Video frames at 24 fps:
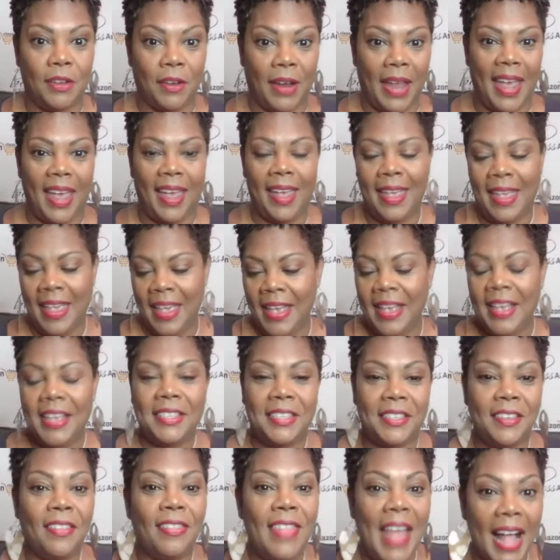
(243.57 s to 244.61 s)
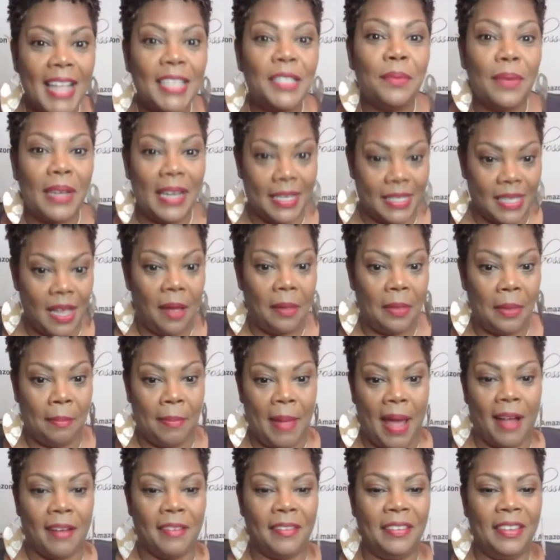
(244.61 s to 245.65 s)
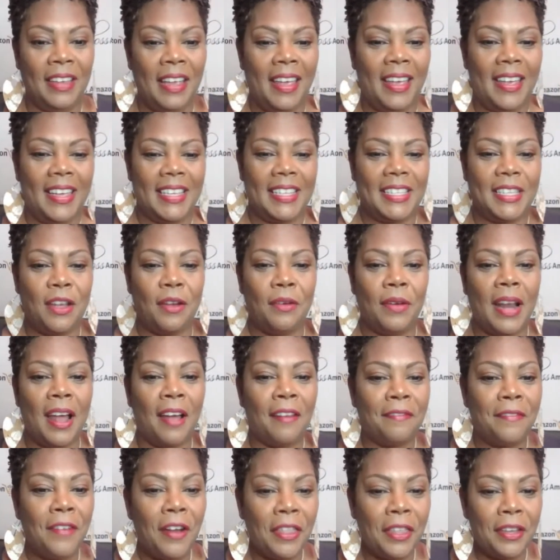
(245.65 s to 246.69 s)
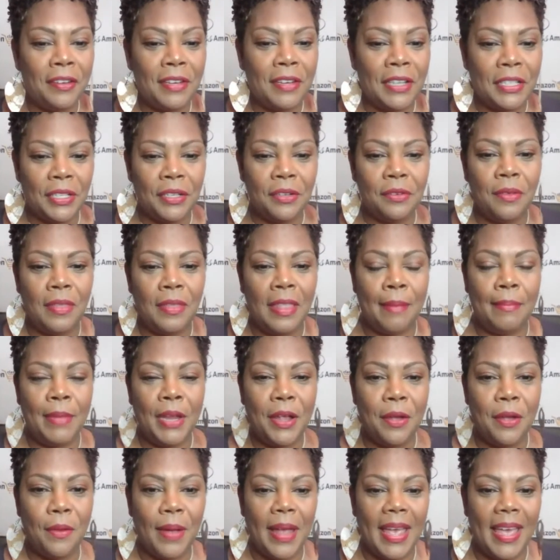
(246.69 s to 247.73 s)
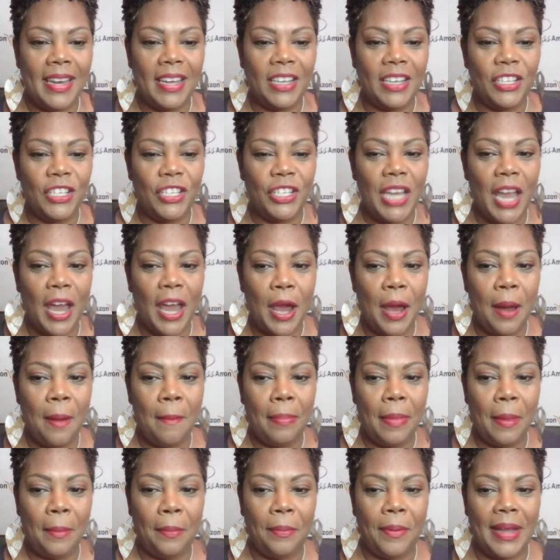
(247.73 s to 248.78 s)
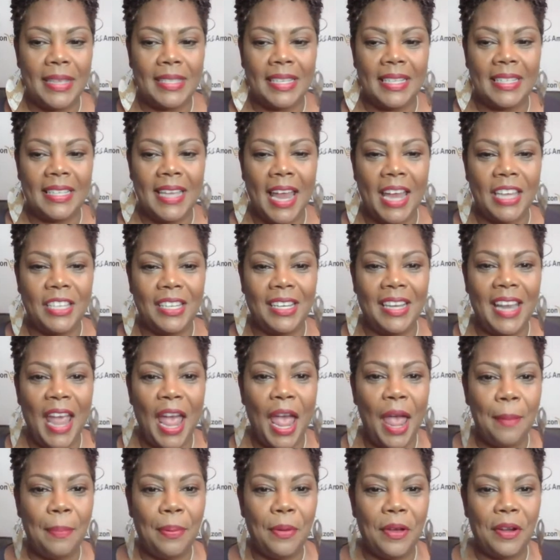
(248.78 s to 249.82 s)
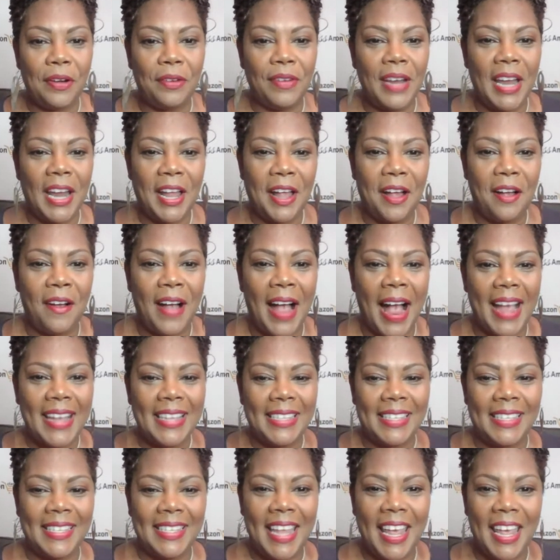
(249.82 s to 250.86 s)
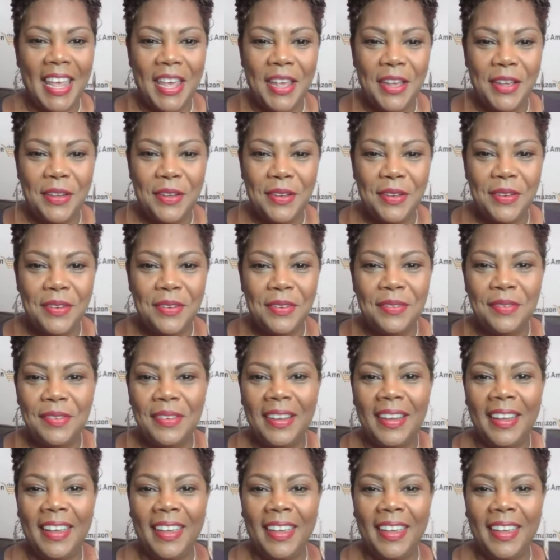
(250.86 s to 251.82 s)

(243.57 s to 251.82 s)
Okay? So that's what it's all about. So without further ado, let me go ahead and share the presentation. Hey, Puerto Rico, I see you.